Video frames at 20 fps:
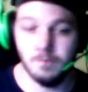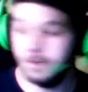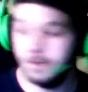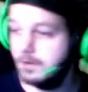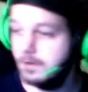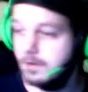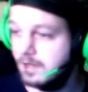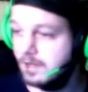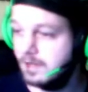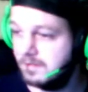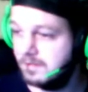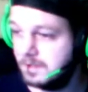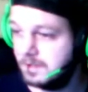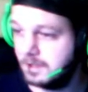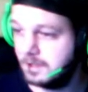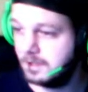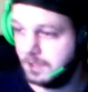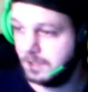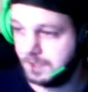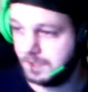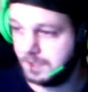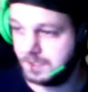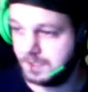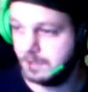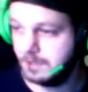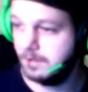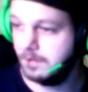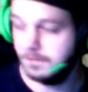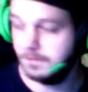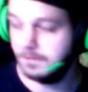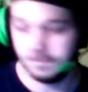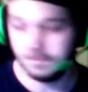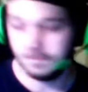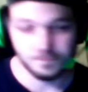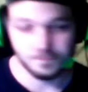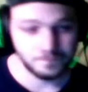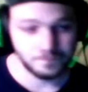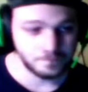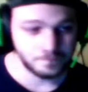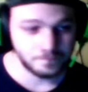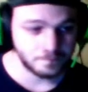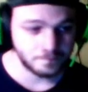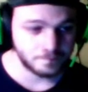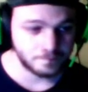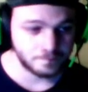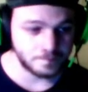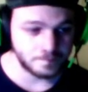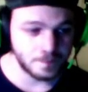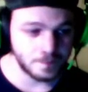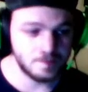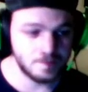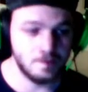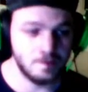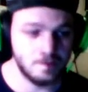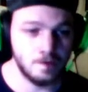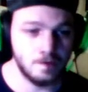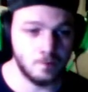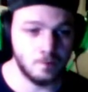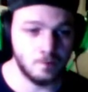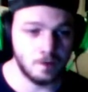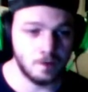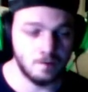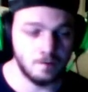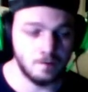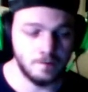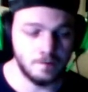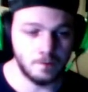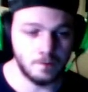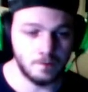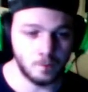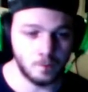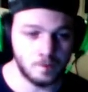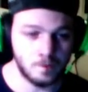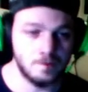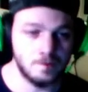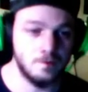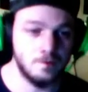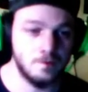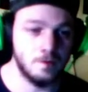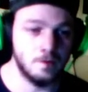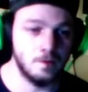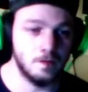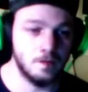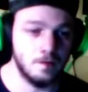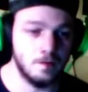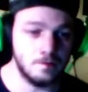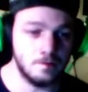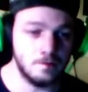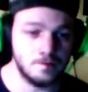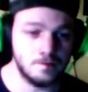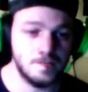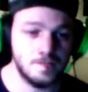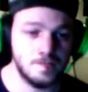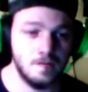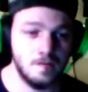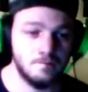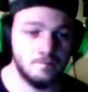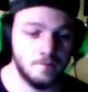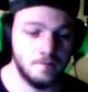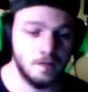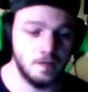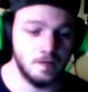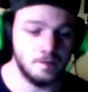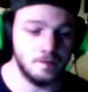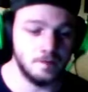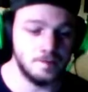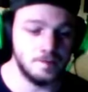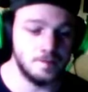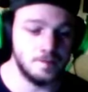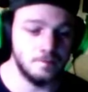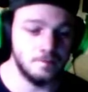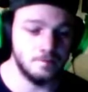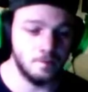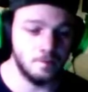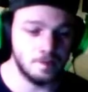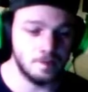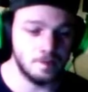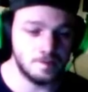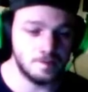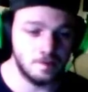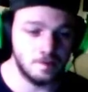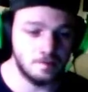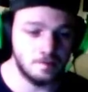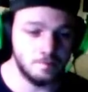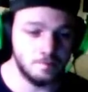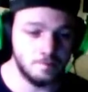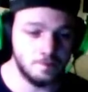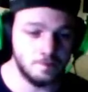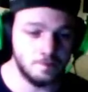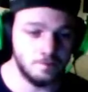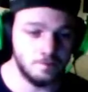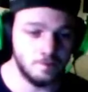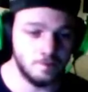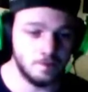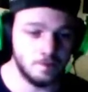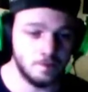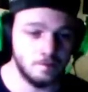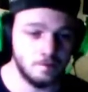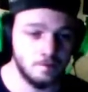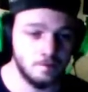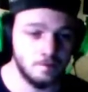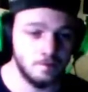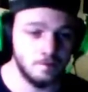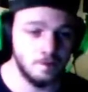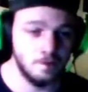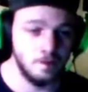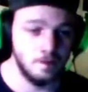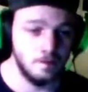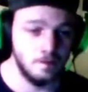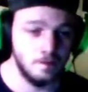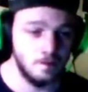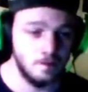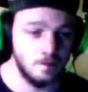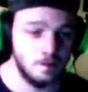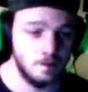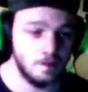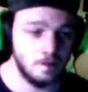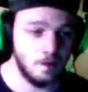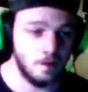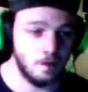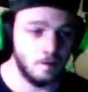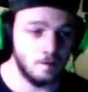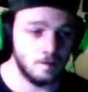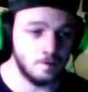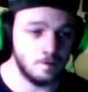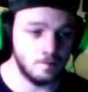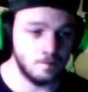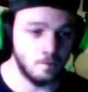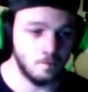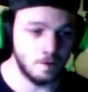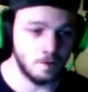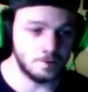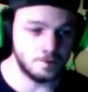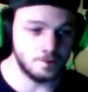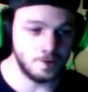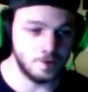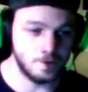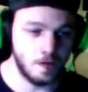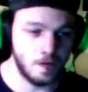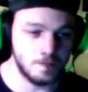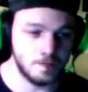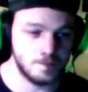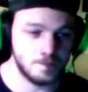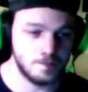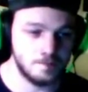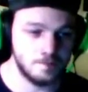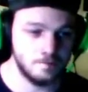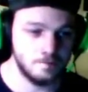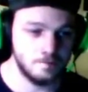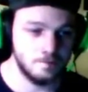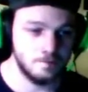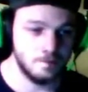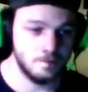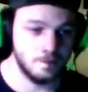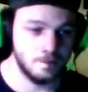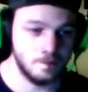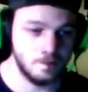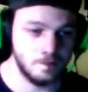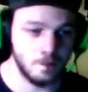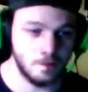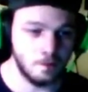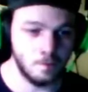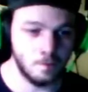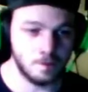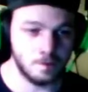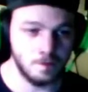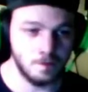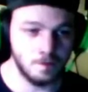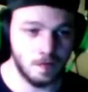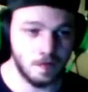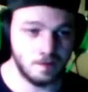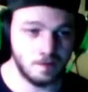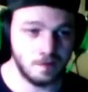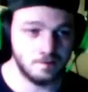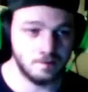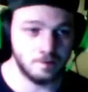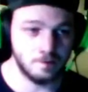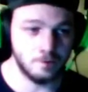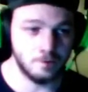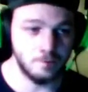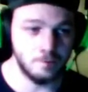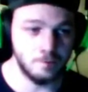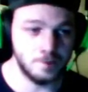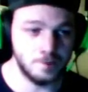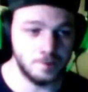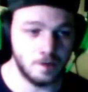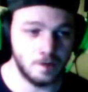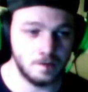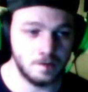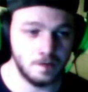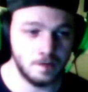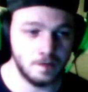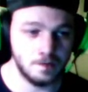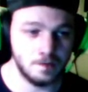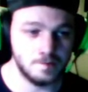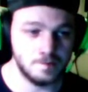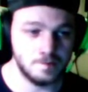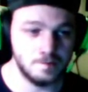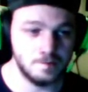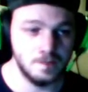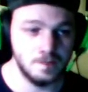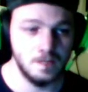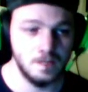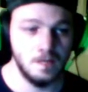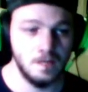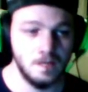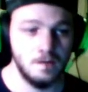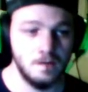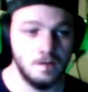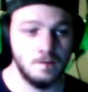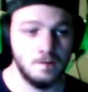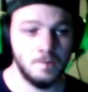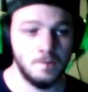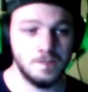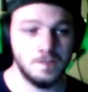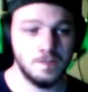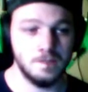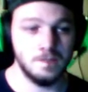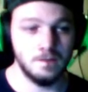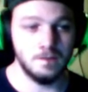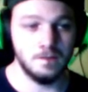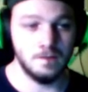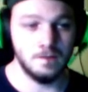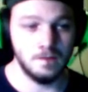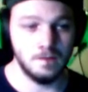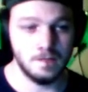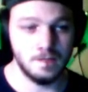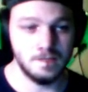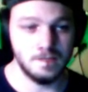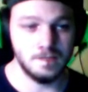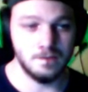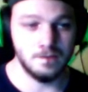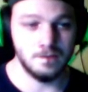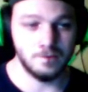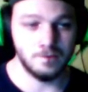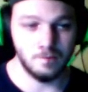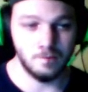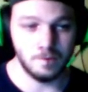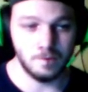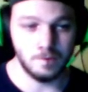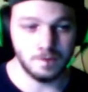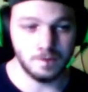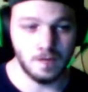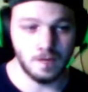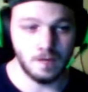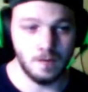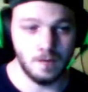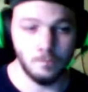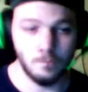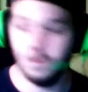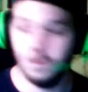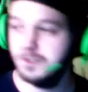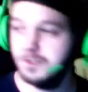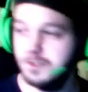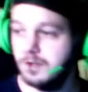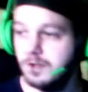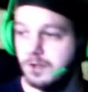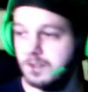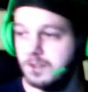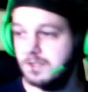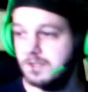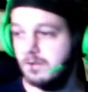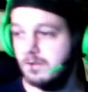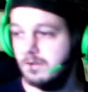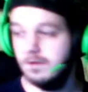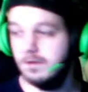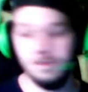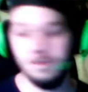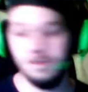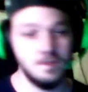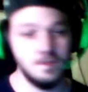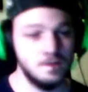your leveling easier. So they're very worth doing. Another set of dailies you'll want to start to be doing now are the one-shots. They work like the cube shard dailies. Basically, it's in the terminal tab, one-shot stories.